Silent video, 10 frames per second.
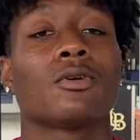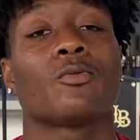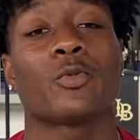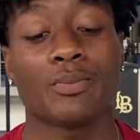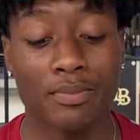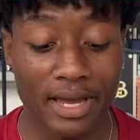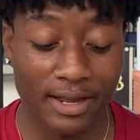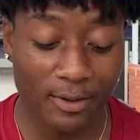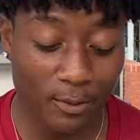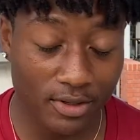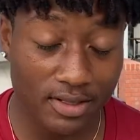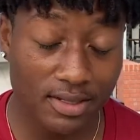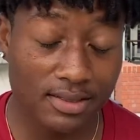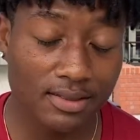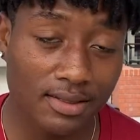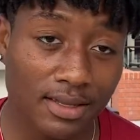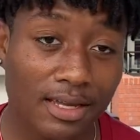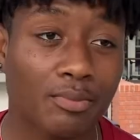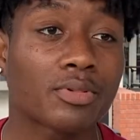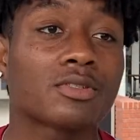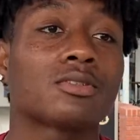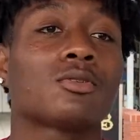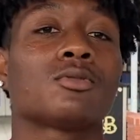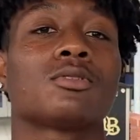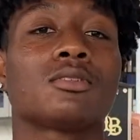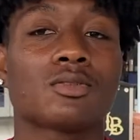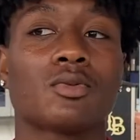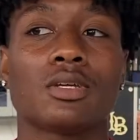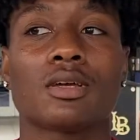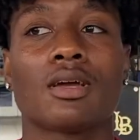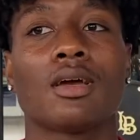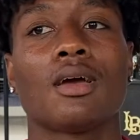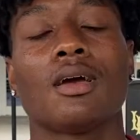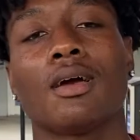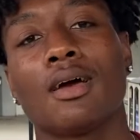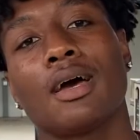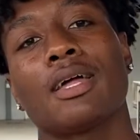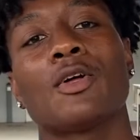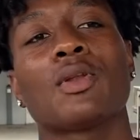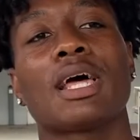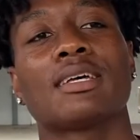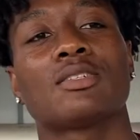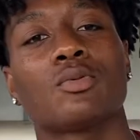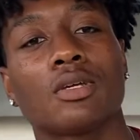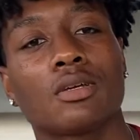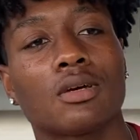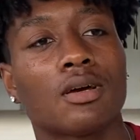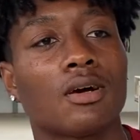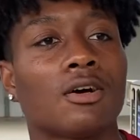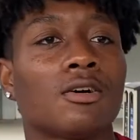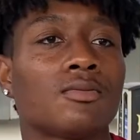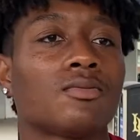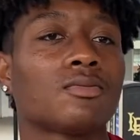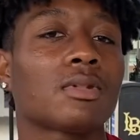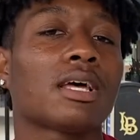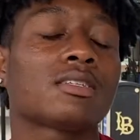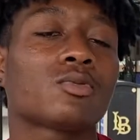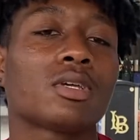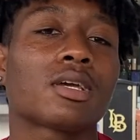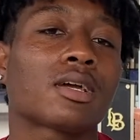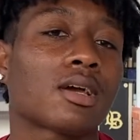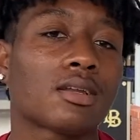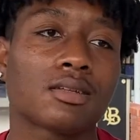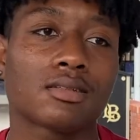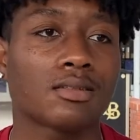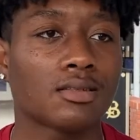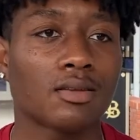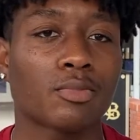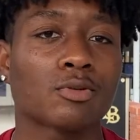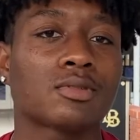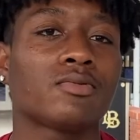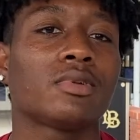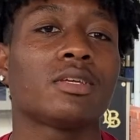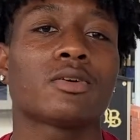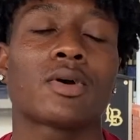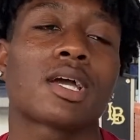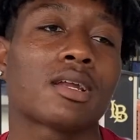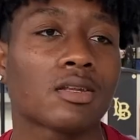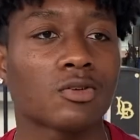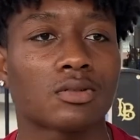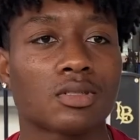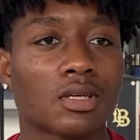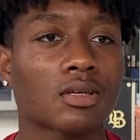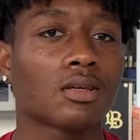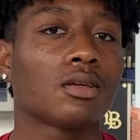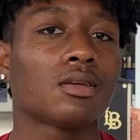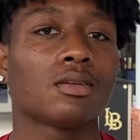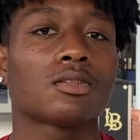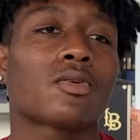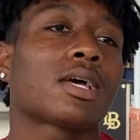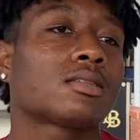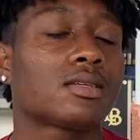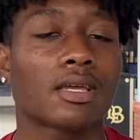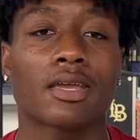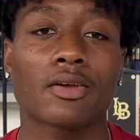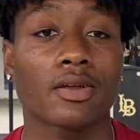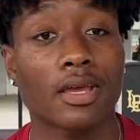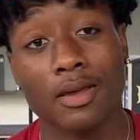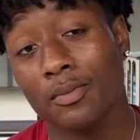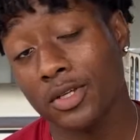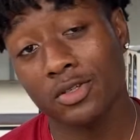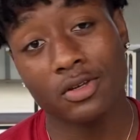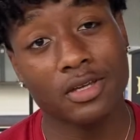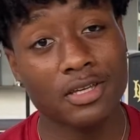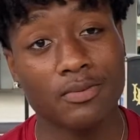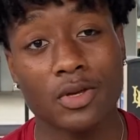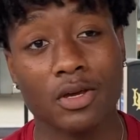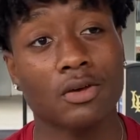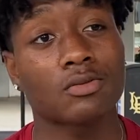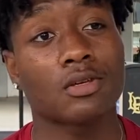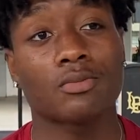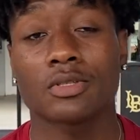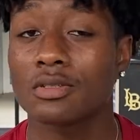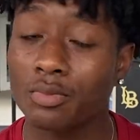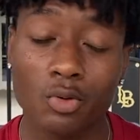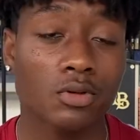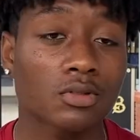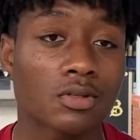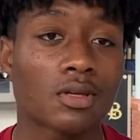We back with another episode this week. I know last week I kind of didn't post a video. I got a little sick, so I had to take care of that. Make sure y'all keep your health up. It's important.